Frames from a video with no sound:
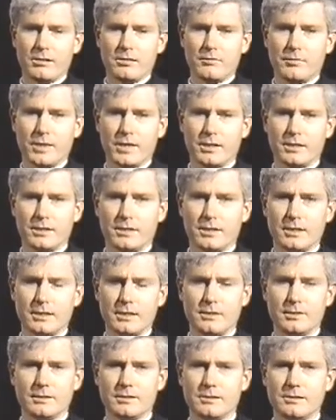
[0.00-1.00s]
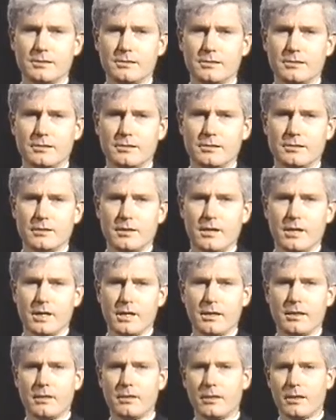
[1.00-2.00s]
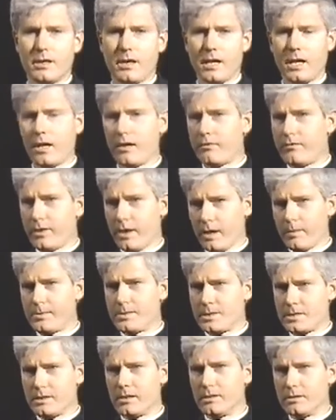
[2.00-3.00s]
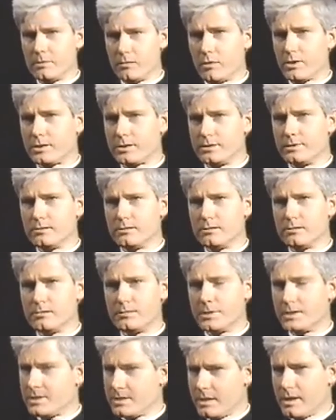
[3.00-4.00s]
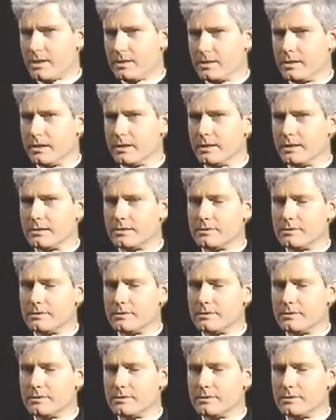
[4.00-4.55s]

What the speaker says: But I have apostolic work to do beside that.